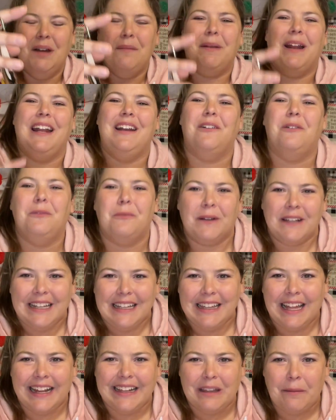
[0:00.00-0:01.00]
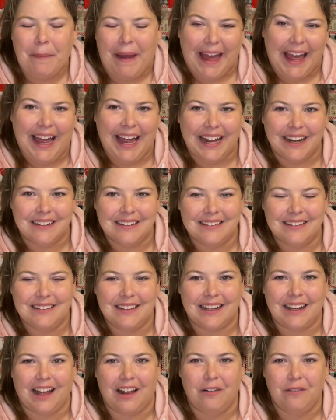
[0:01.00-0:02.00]
but I don't really like the bags.
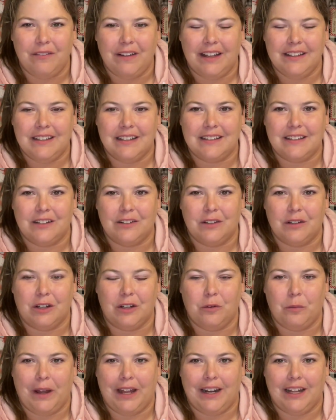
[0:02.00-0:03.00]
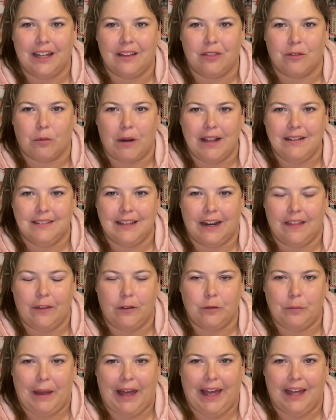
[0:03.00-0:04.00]
Like I don't find like there's a good way to get threads out of those
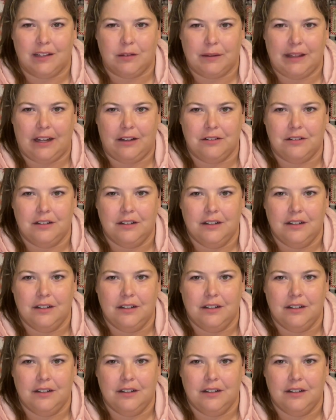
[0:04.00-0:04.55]
bags without